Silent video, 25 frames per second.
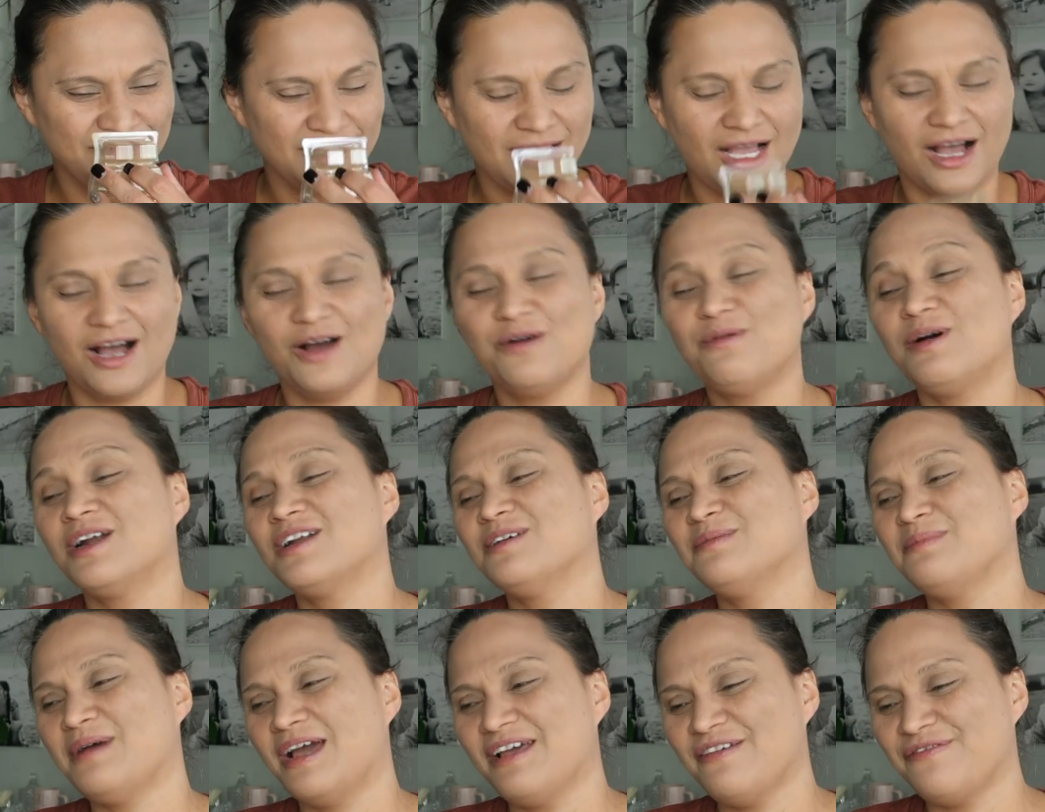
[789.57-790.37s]
Uh, one
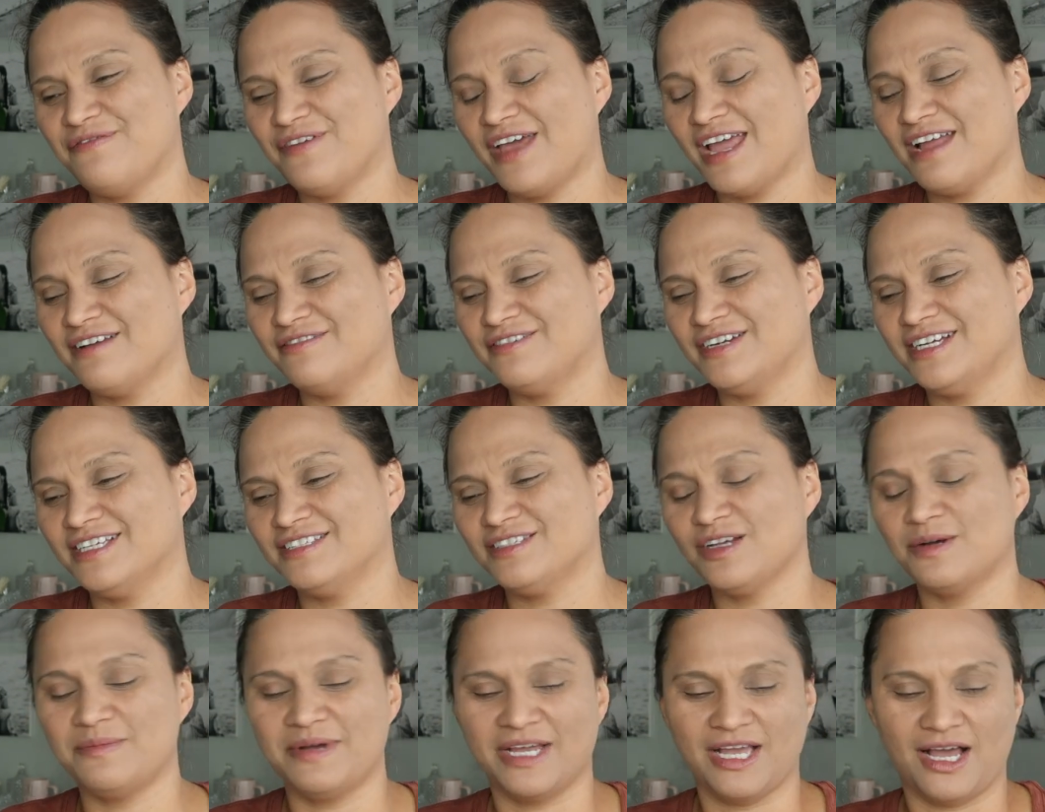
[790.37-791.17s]
of my
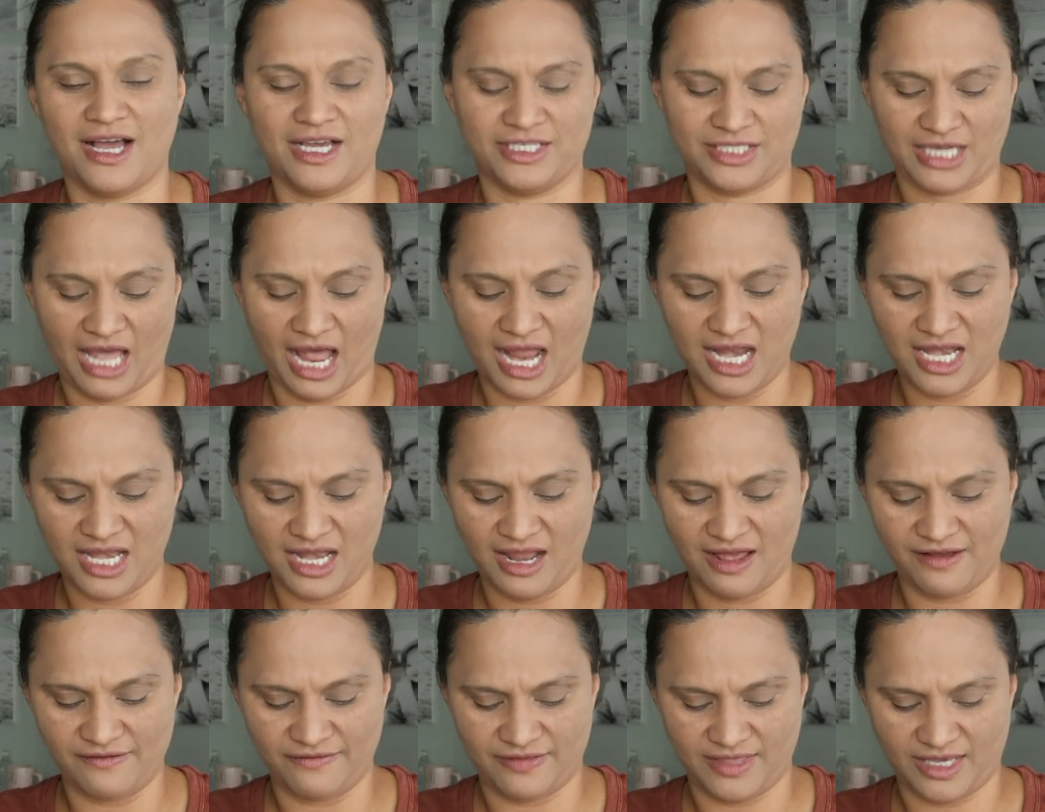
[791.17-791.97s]
favorites. Oh my gosh, I
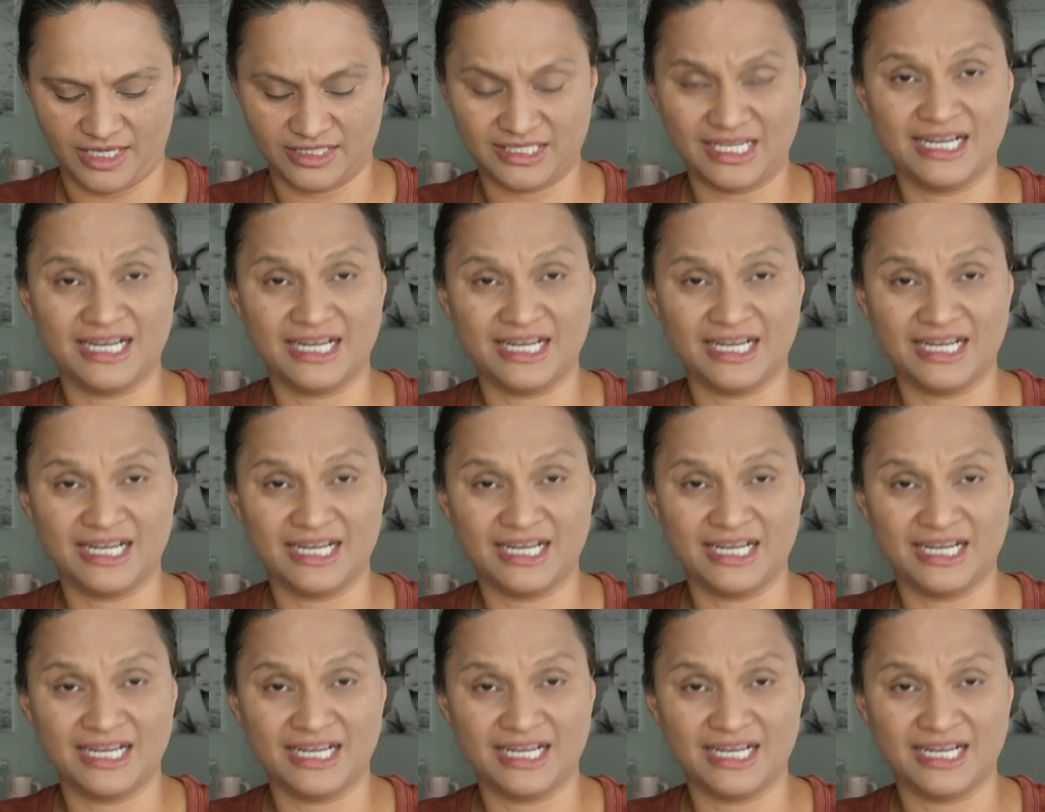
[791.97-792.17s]
love this.